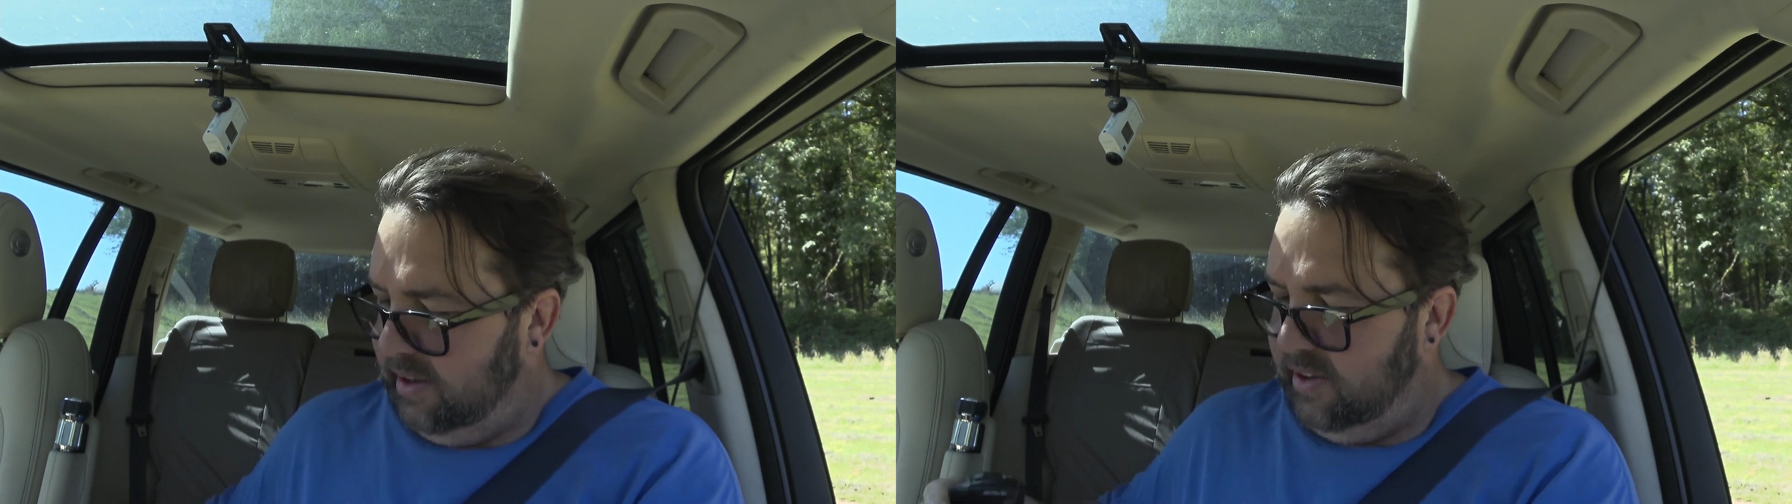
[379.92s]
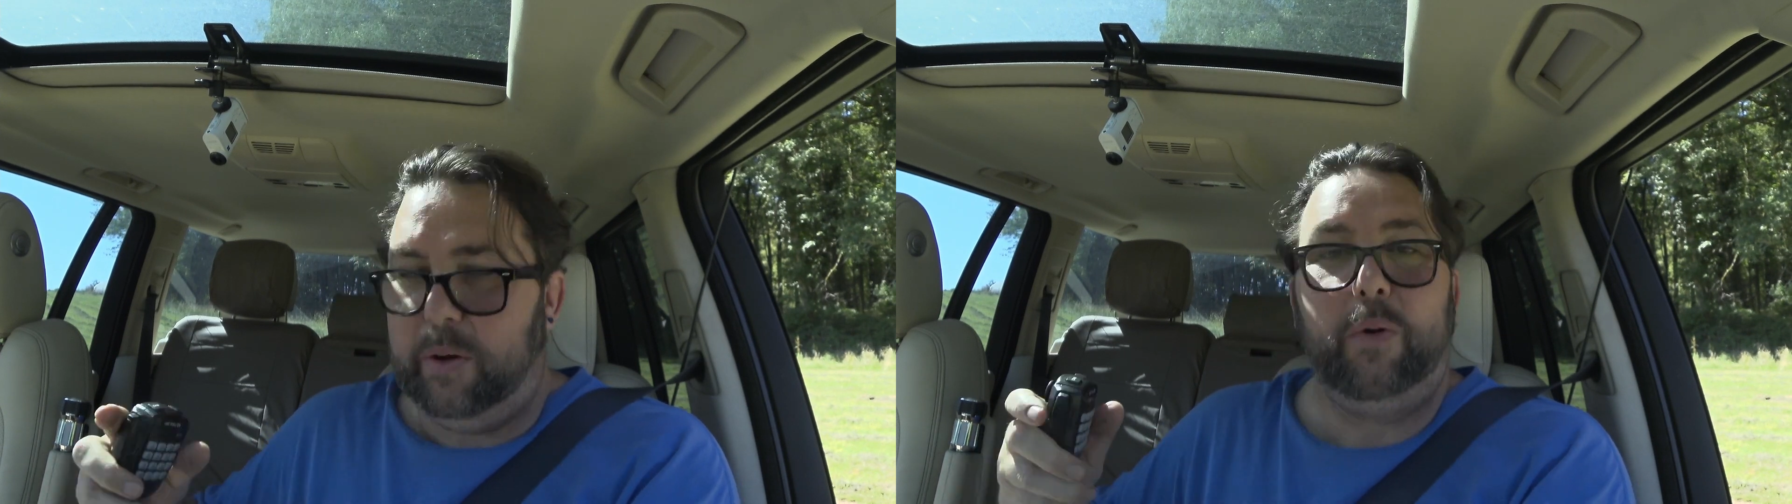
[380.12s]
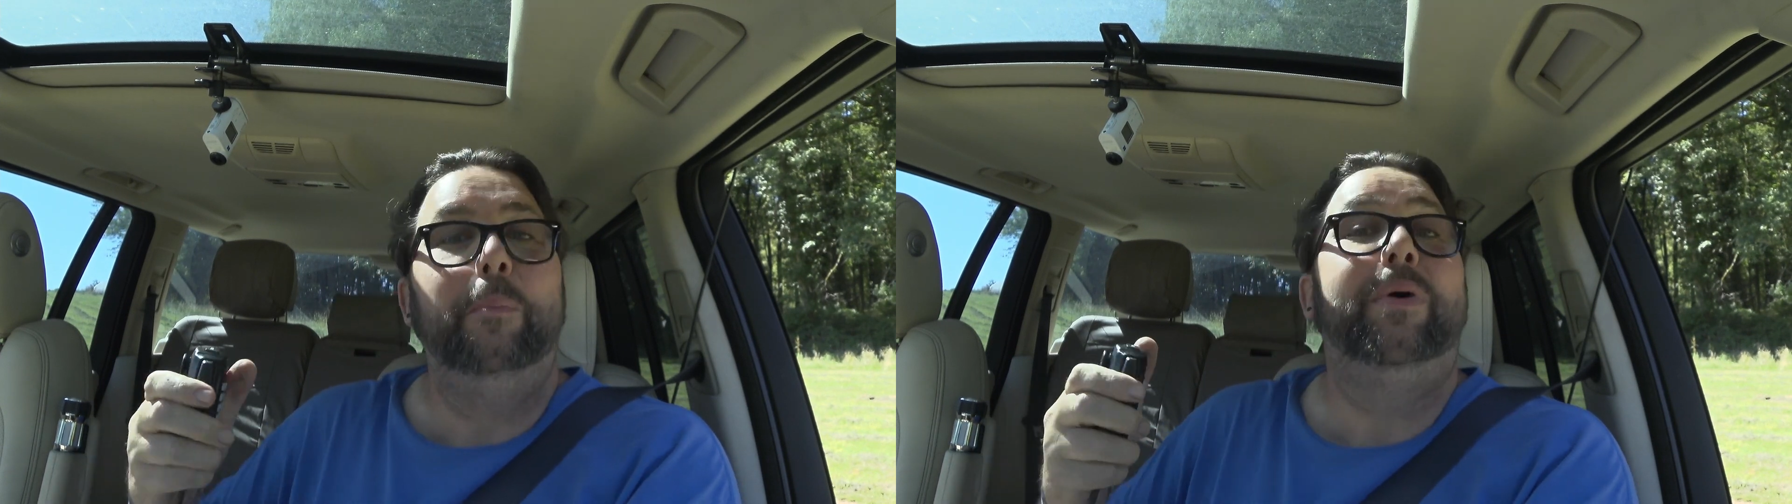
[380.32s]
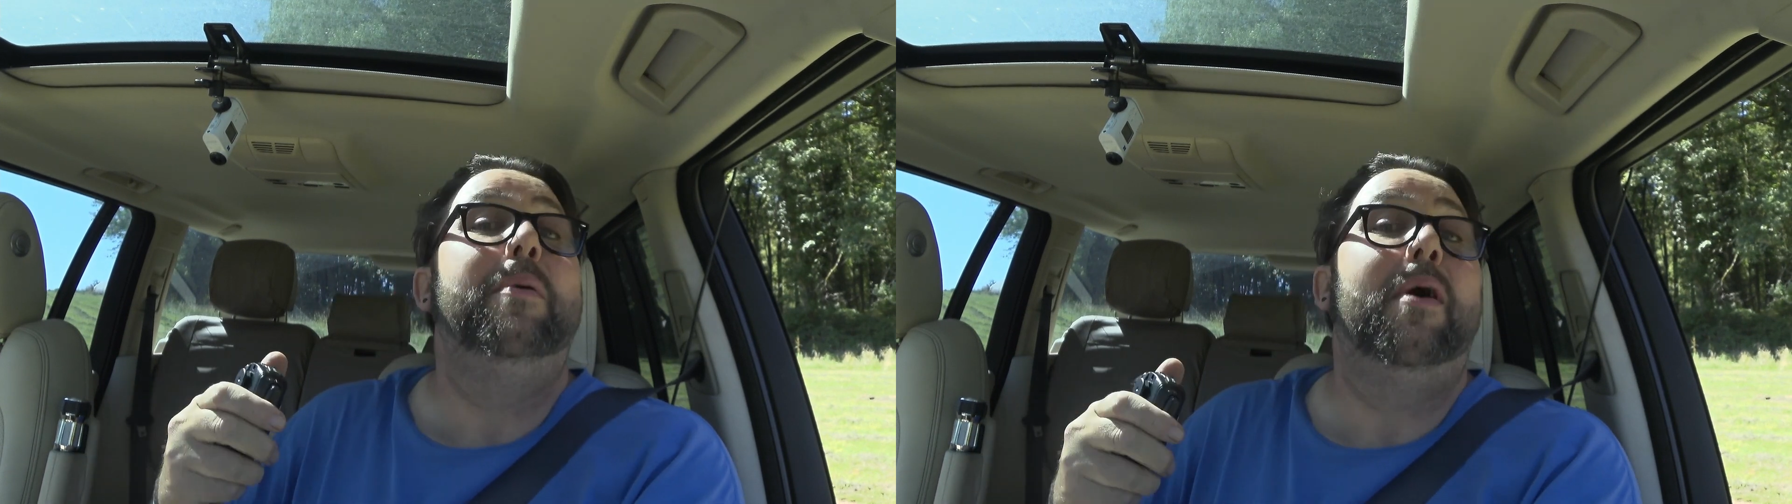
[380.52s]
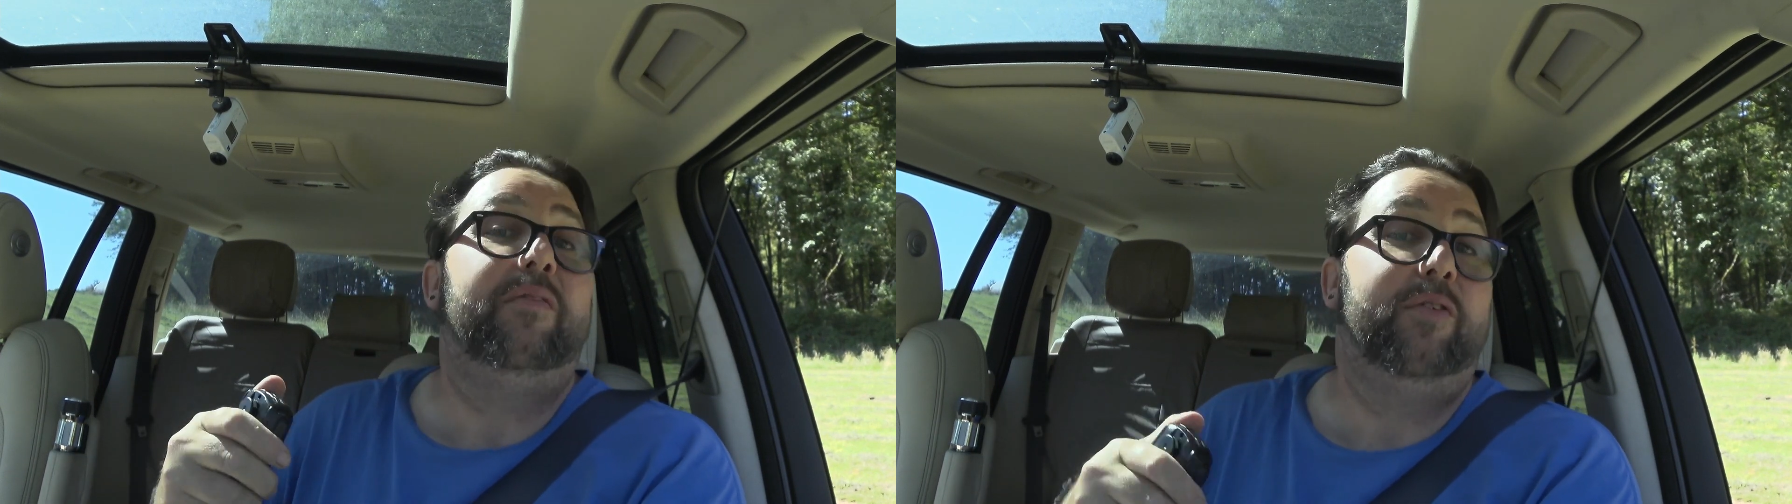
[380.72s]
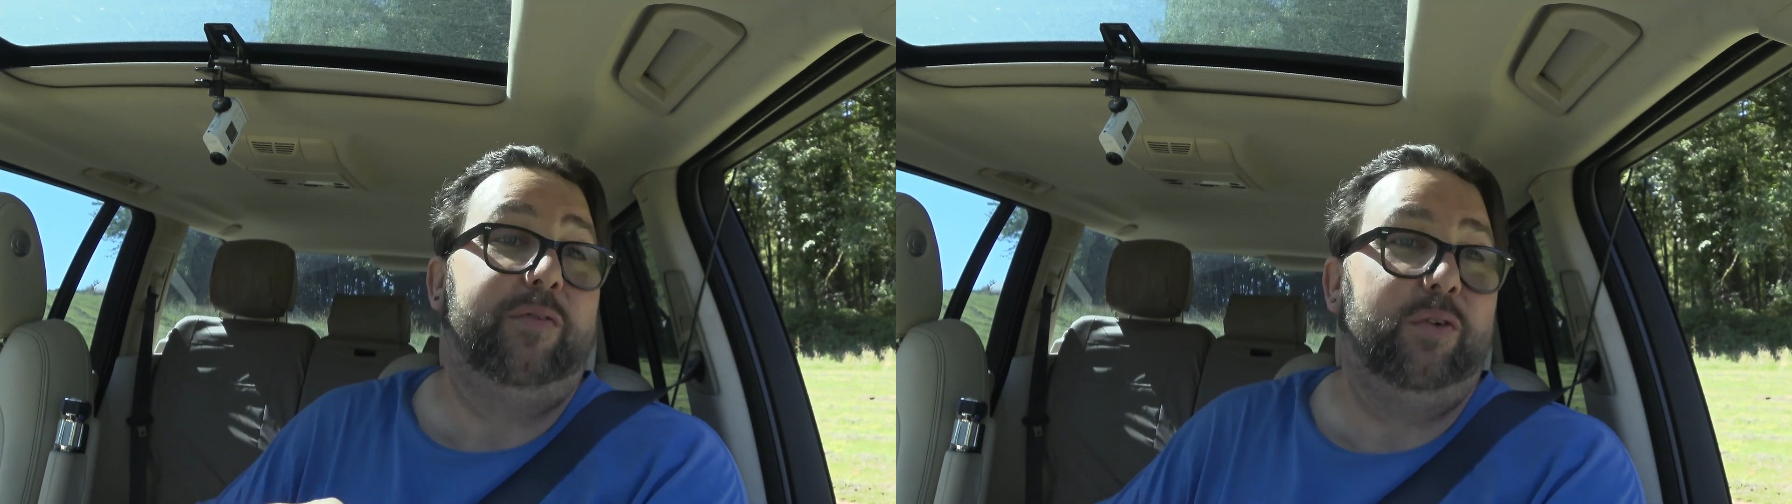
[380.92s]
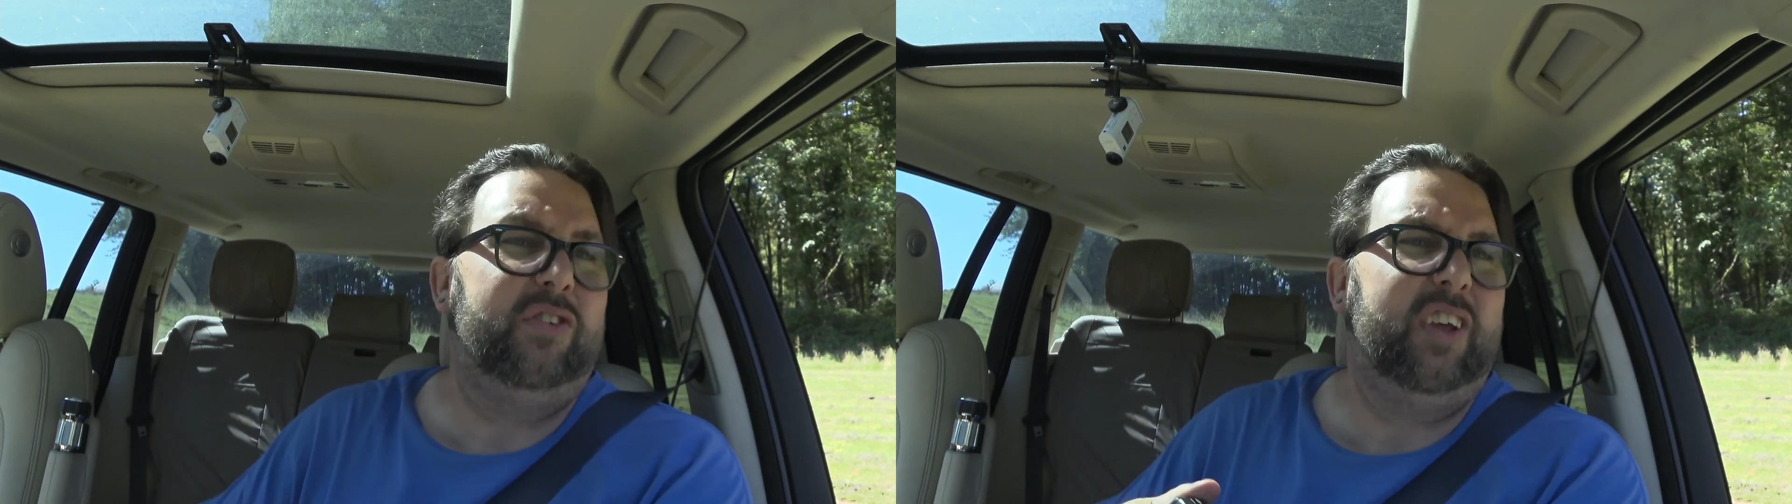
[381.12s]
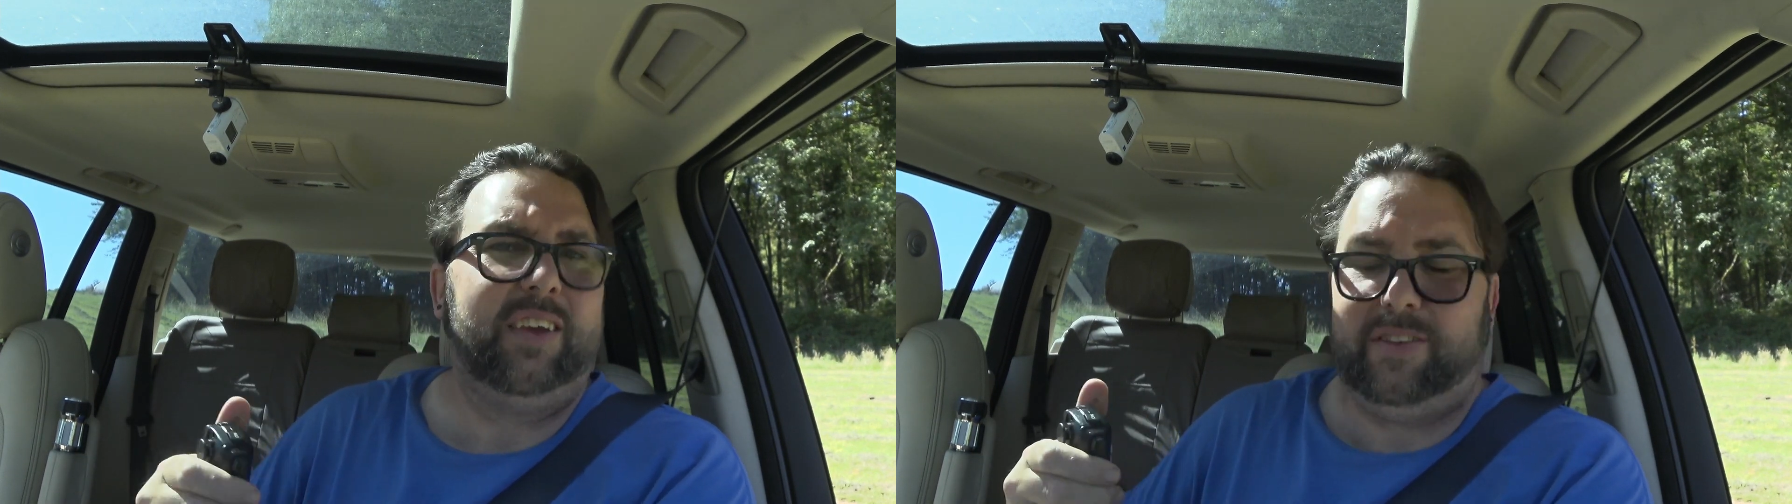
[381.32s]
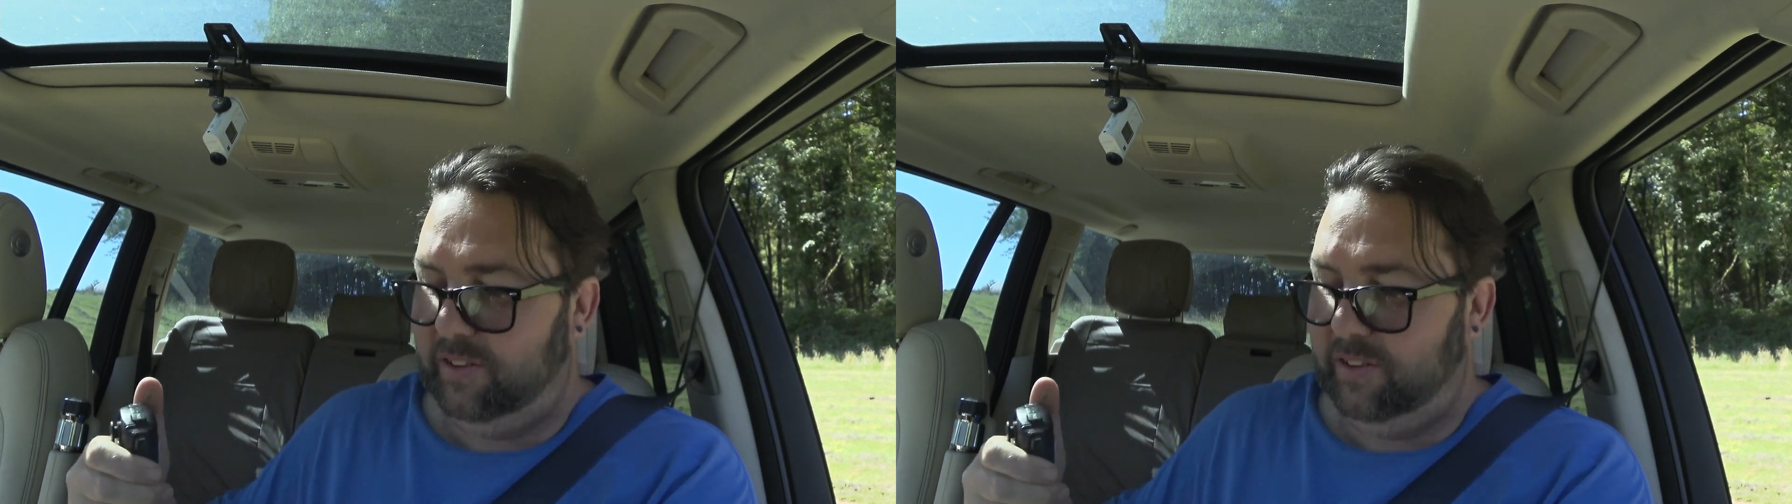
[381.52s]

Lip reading: So we're on PMR 446.